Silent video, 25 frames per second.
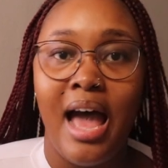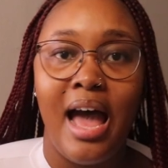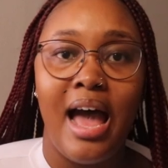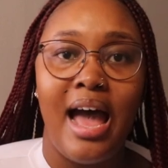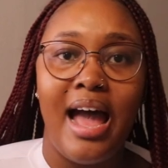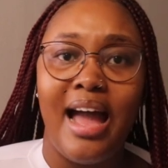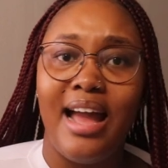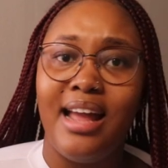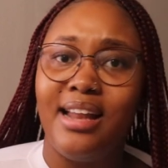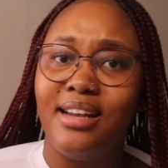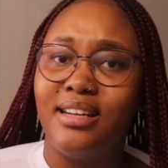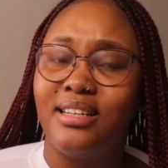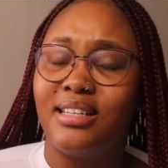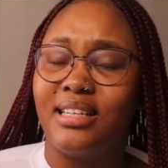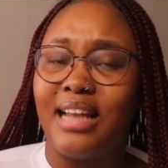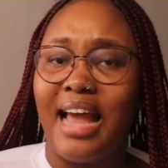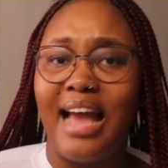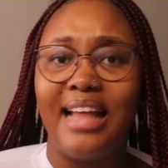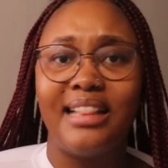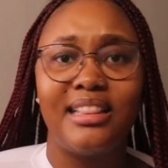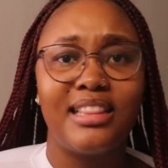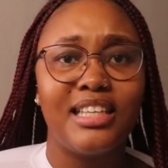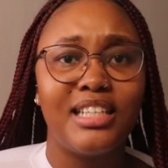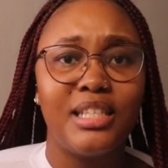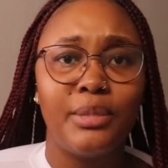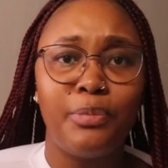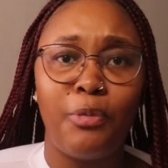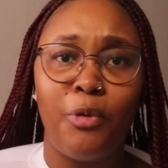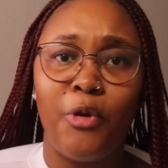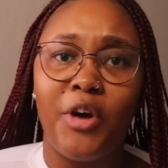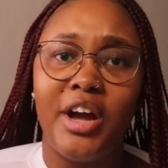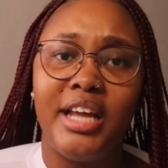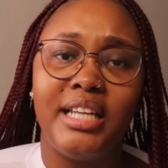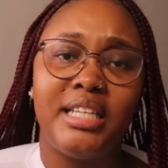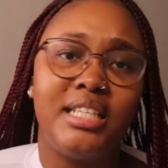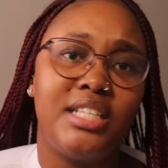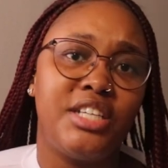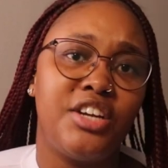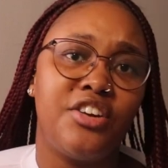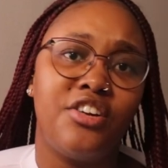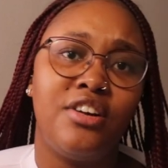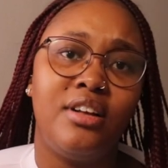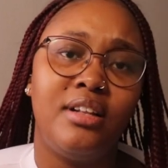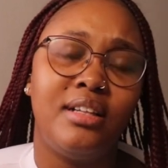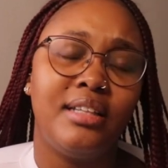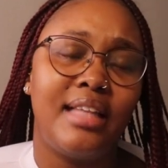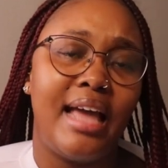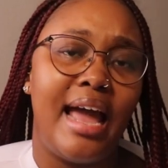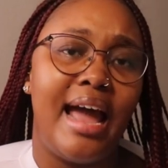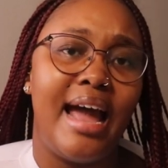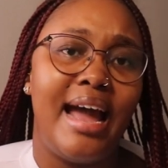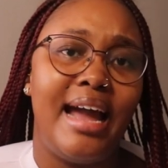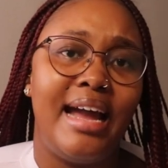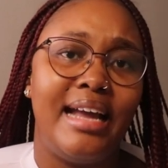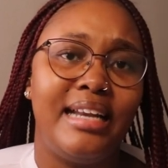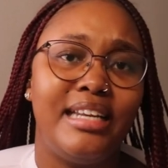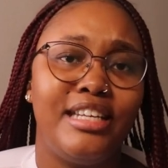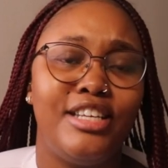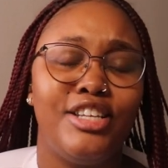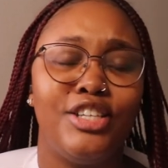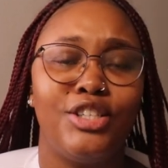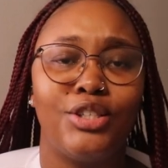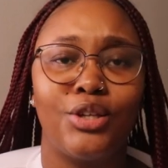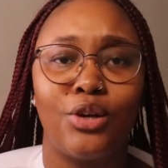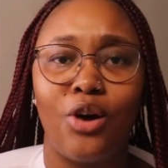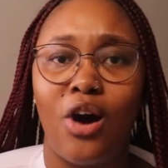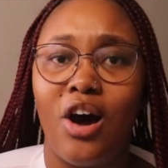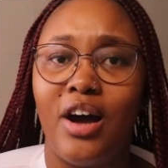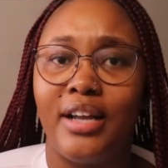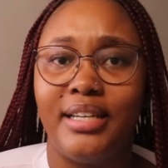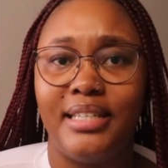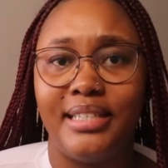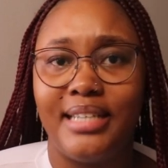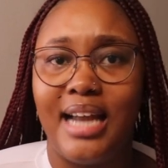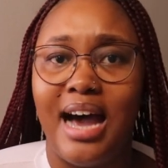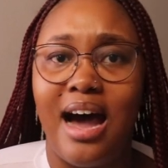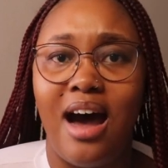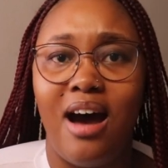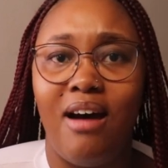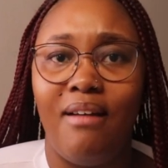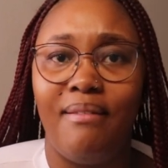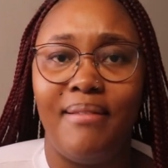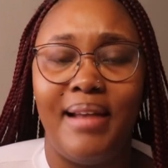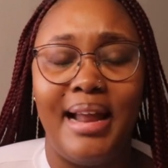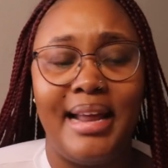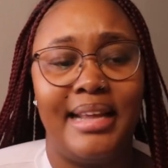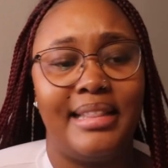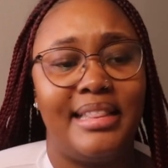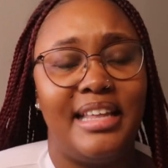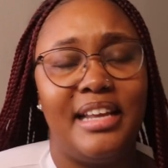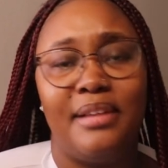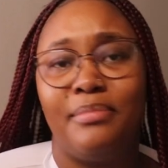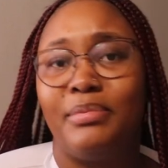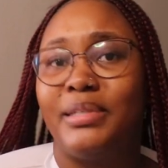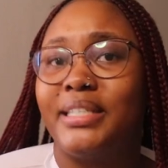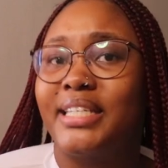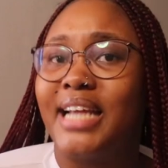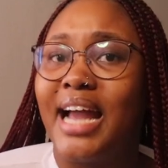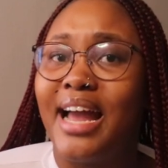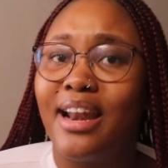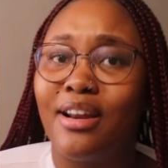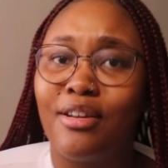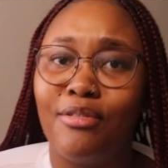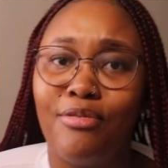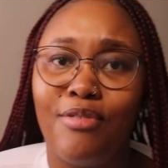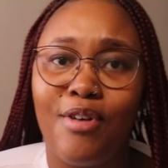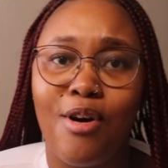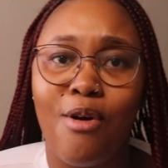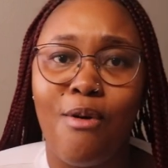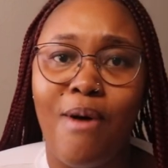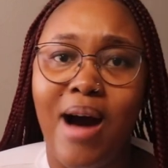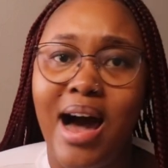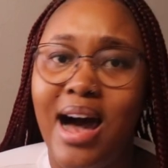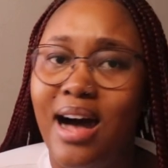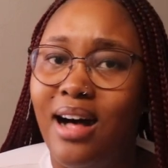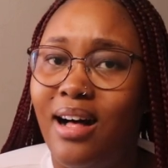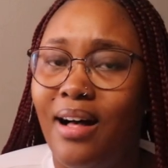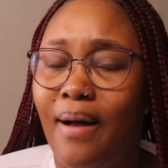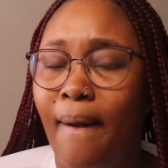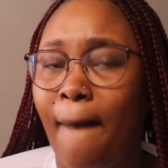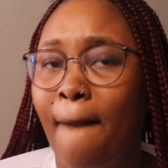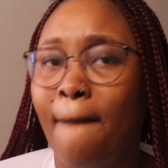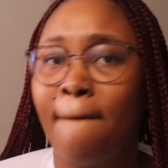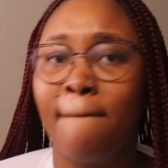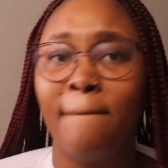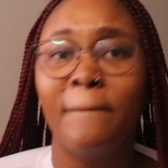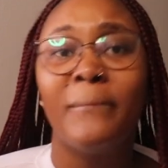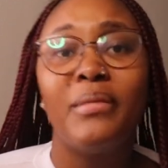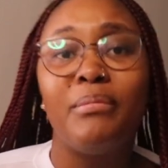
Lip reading: And at this point, Gerald had his guard down, like they'd been chatting for a while.